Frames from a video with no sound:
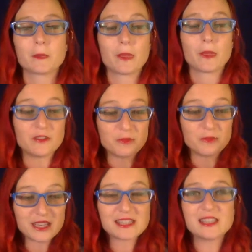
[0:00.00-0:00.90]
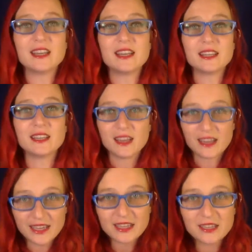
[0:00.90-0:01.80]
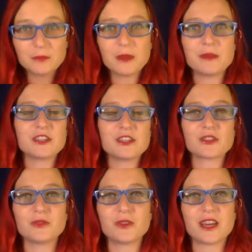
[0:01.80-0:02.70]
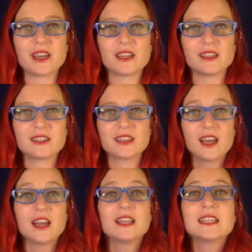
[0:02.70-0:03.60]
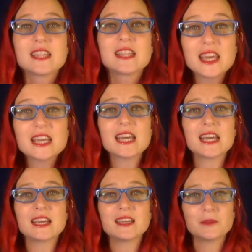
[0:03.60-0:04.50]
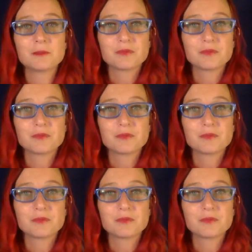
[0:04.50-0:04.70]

of me sitting in my menstrual phase, thinking,